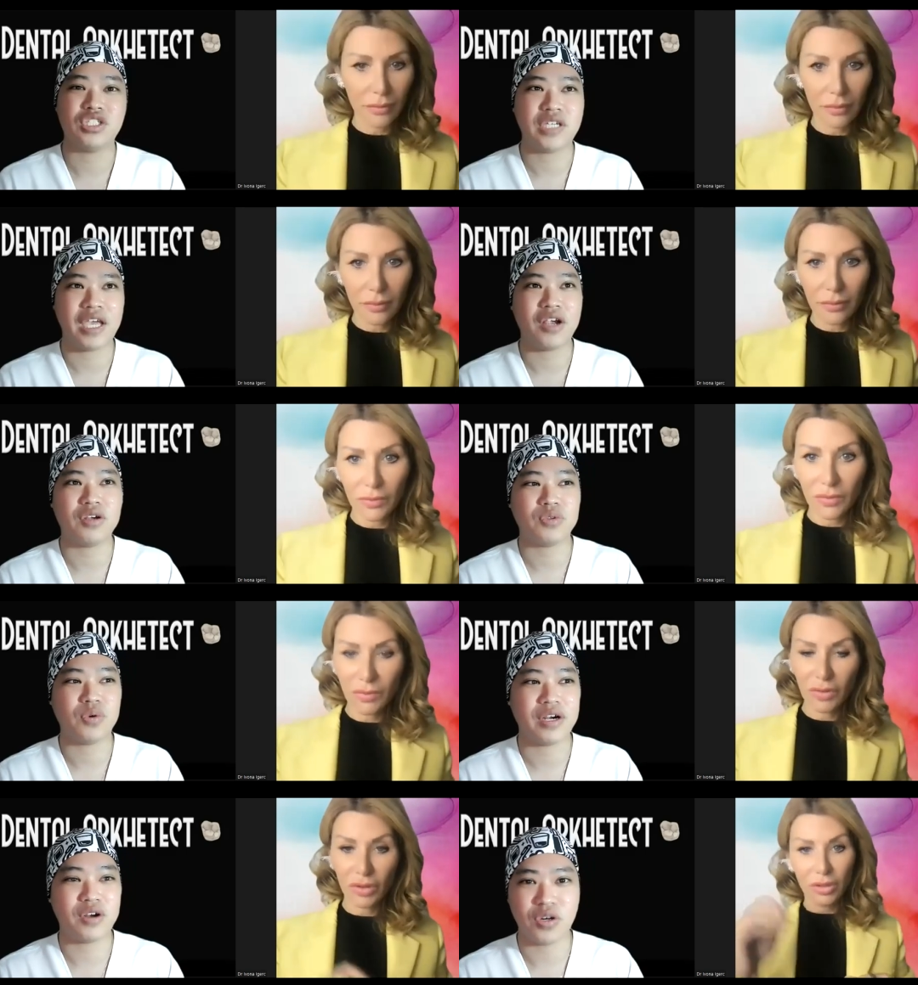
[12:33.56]

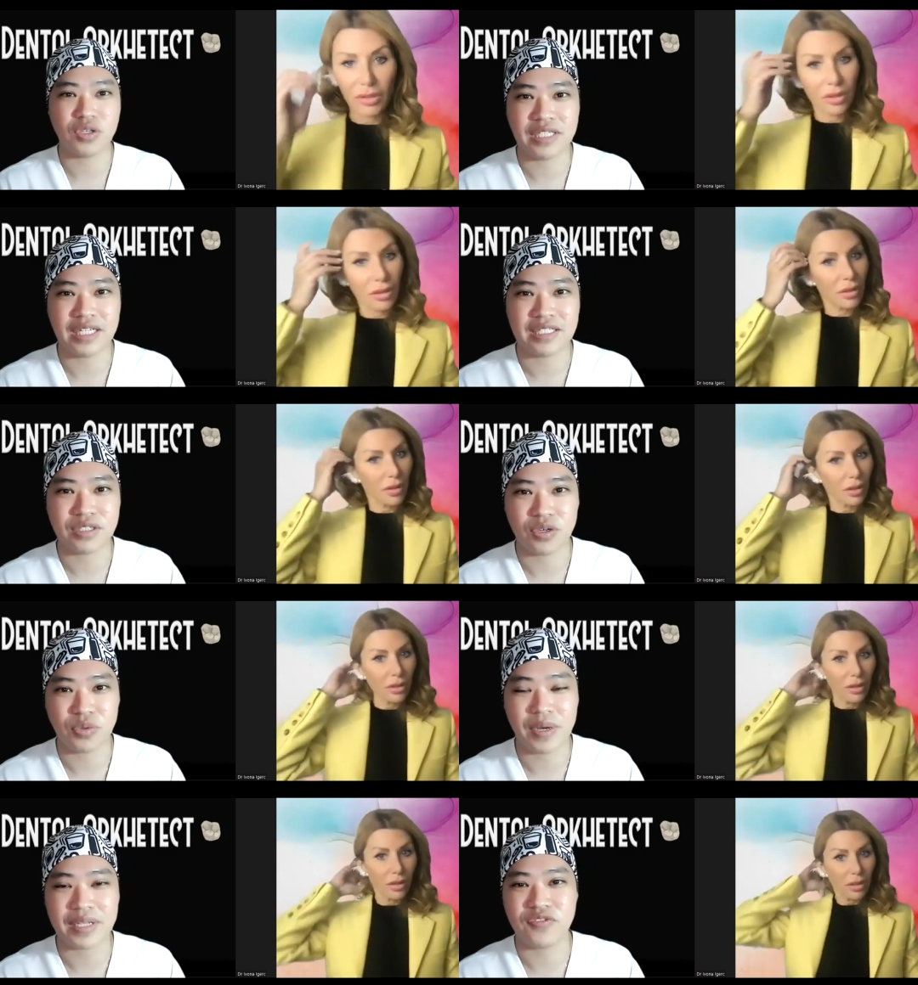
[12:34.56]
Speaker 1: share to our audience
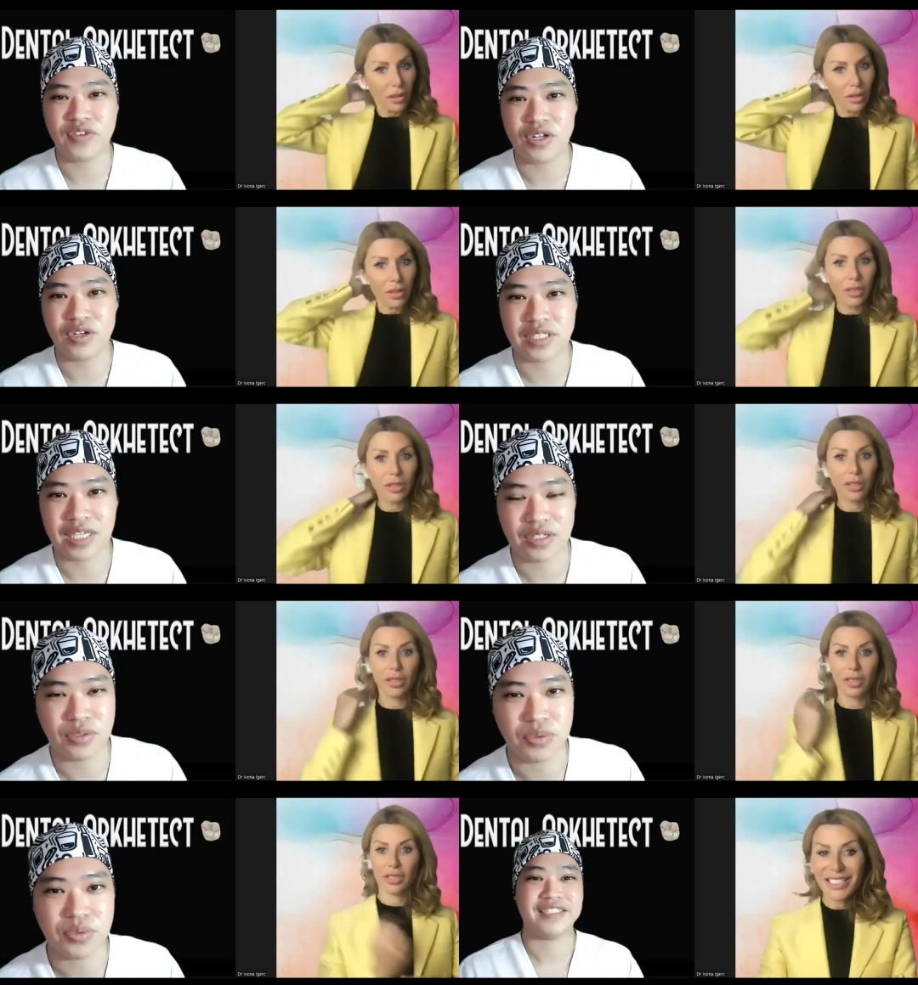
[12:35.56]
on what fillers
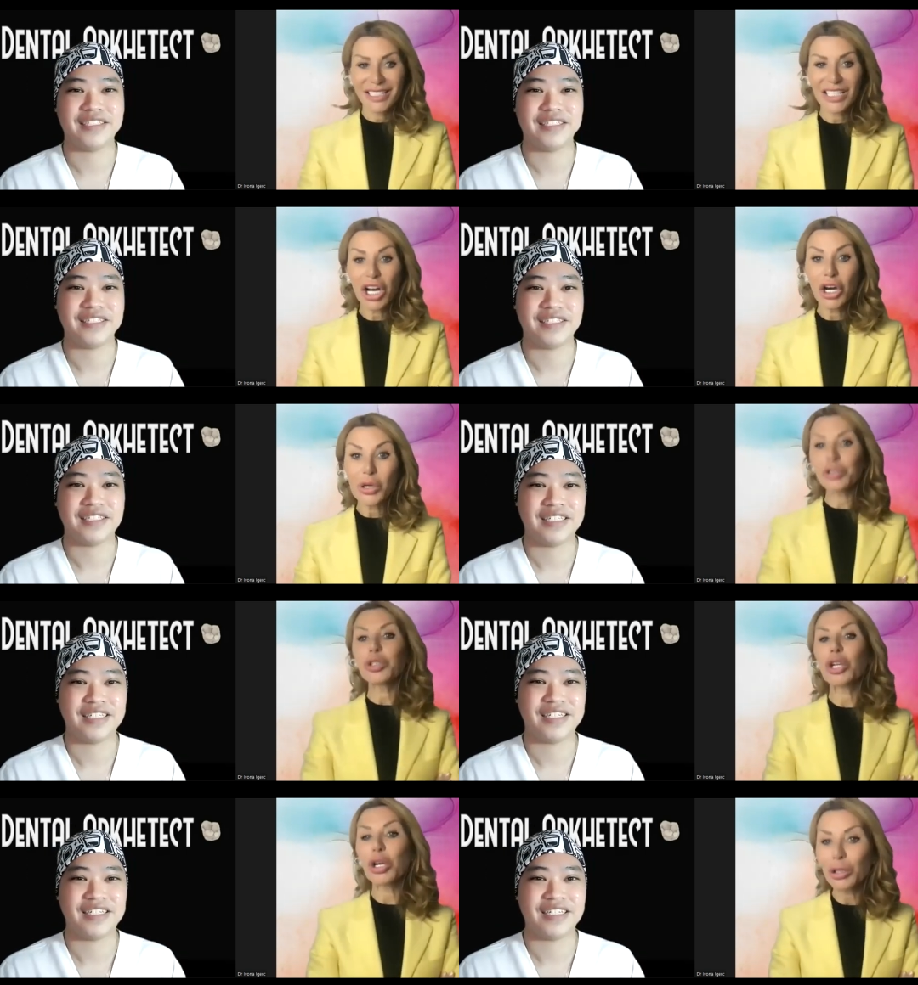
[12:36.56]
can do?
Speaker 2: So to
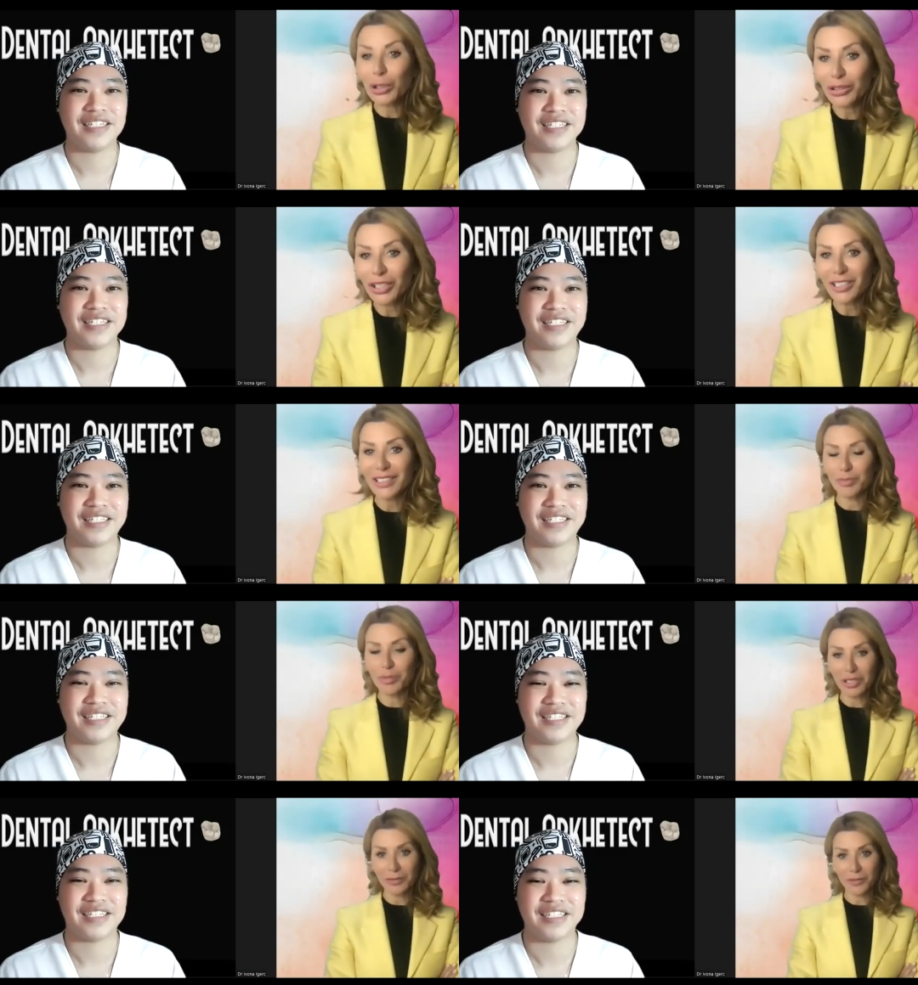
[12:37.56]
conclude all this
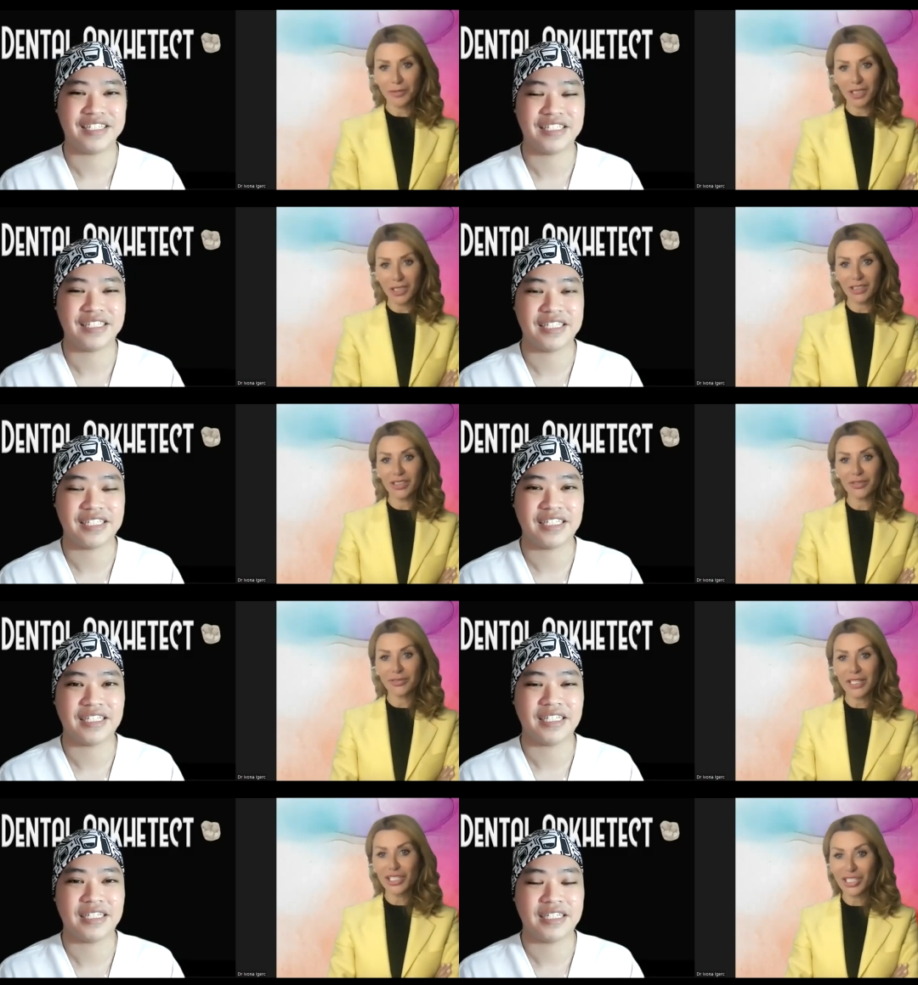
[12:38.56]
beautiful world of
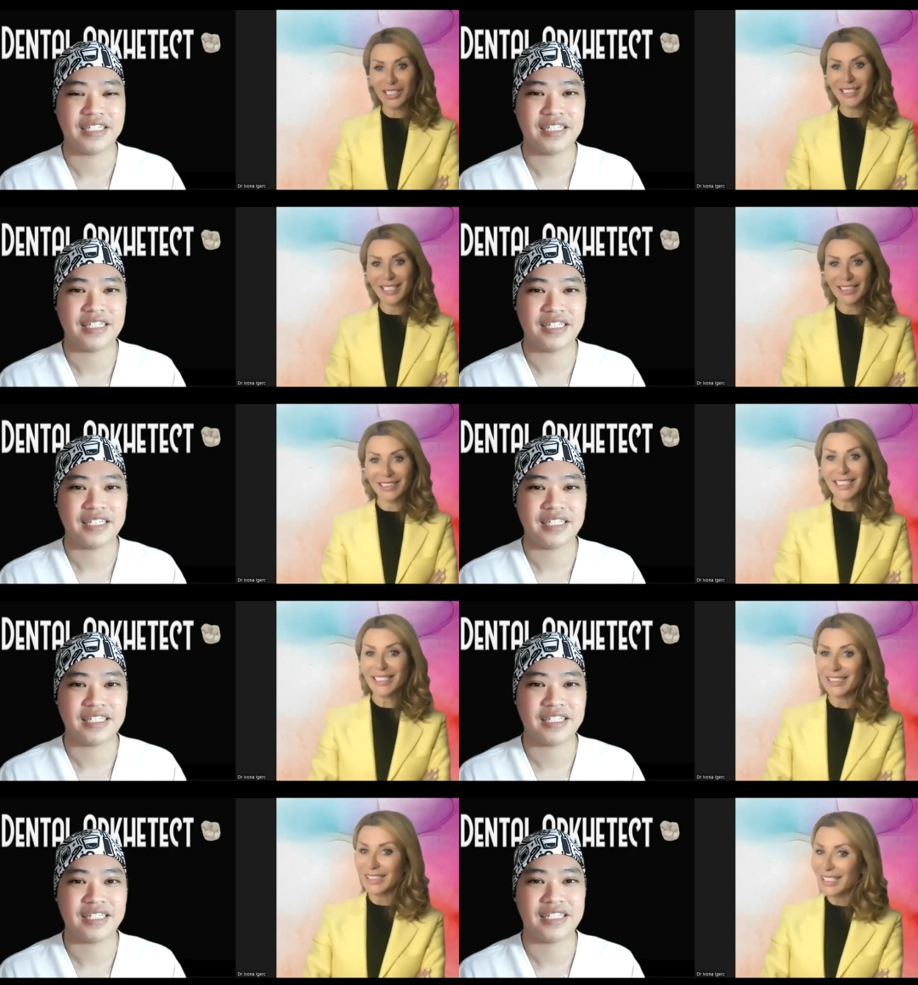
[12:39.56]
facial
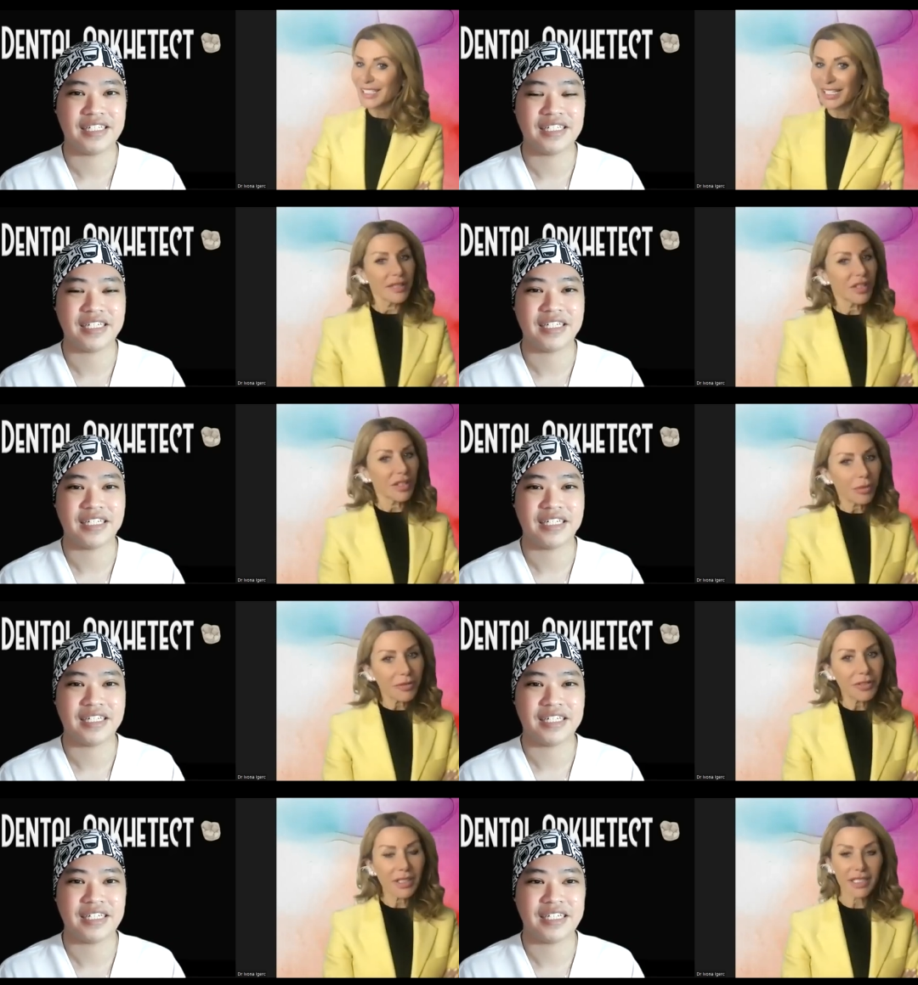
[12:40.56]
aesthetics and here
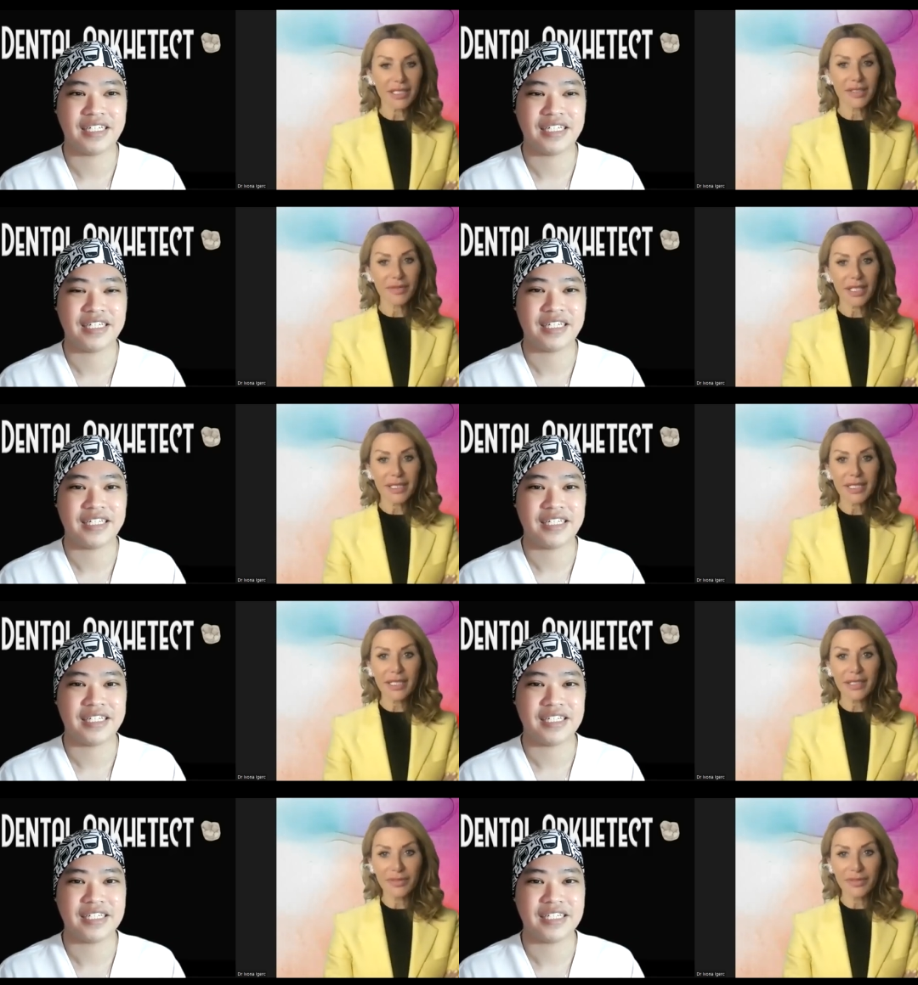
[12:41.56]
dermal fillers, we can say that